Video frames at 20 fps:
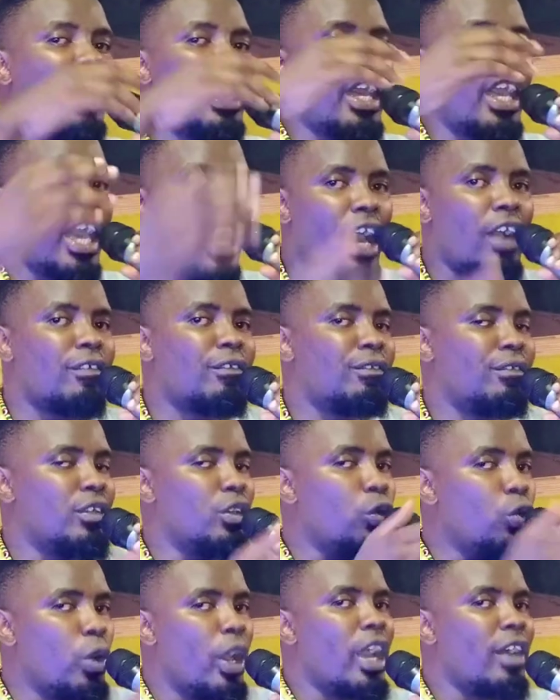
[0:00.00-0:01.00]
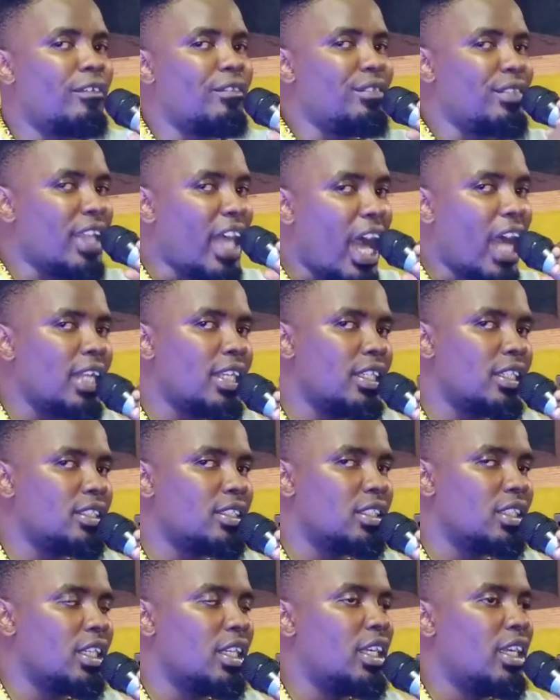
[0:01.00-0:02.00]
who have
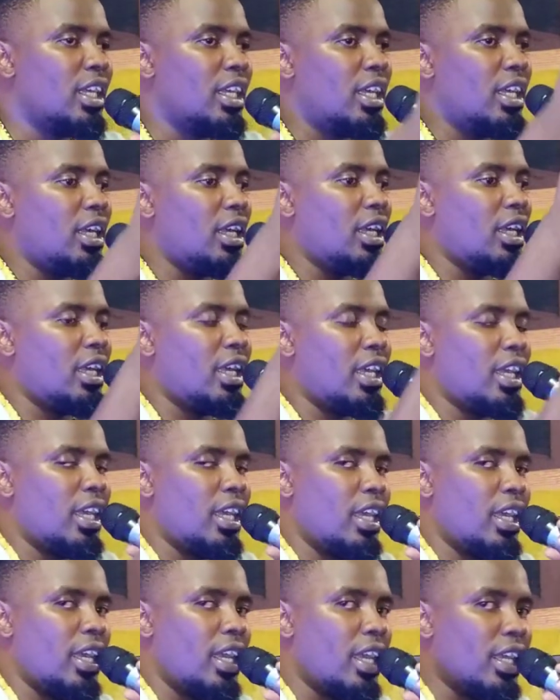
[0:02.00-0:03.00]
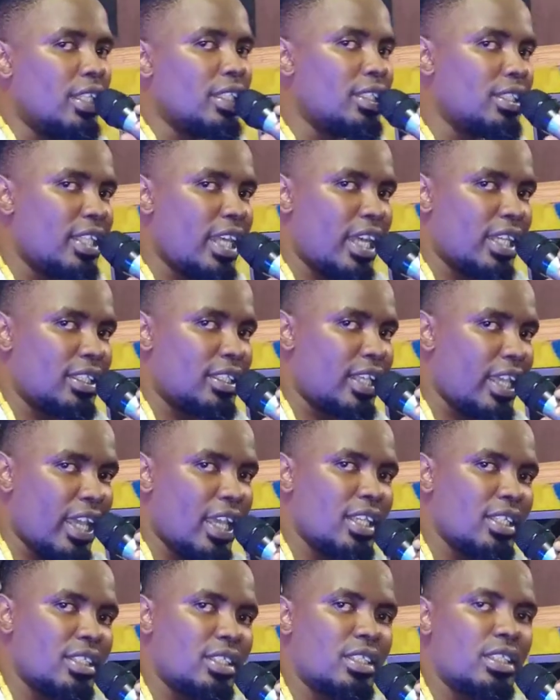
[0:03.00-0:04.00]
knowledge in that
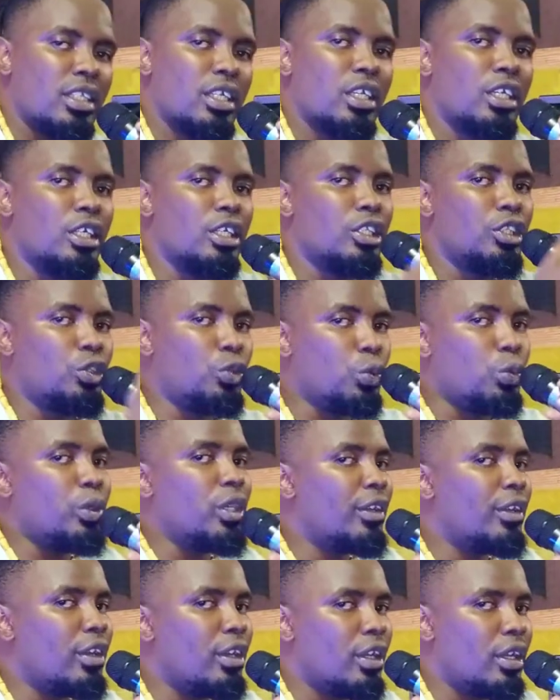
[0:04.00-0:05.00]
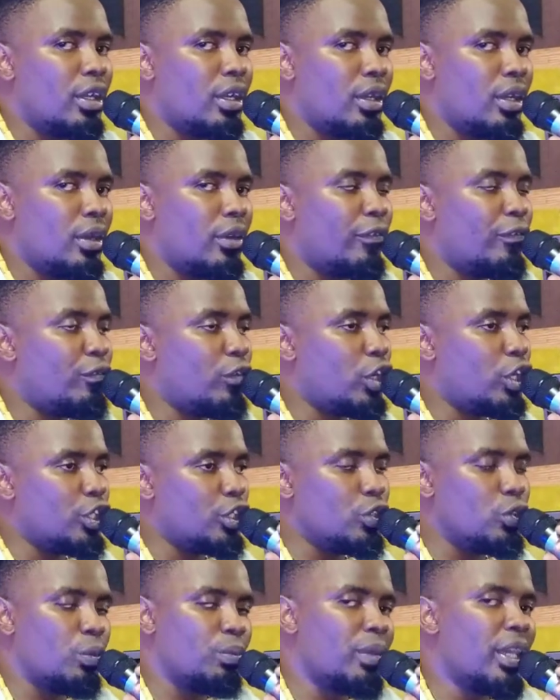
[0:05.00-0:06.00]
case, do it for
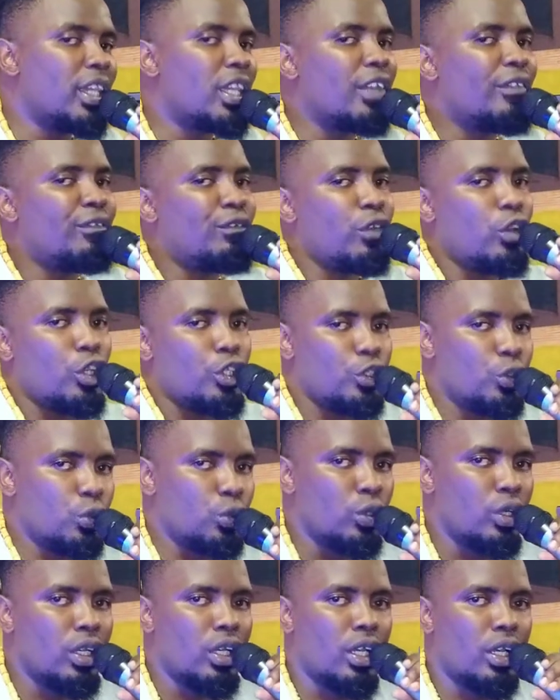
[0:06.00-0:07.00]
you, make it for you.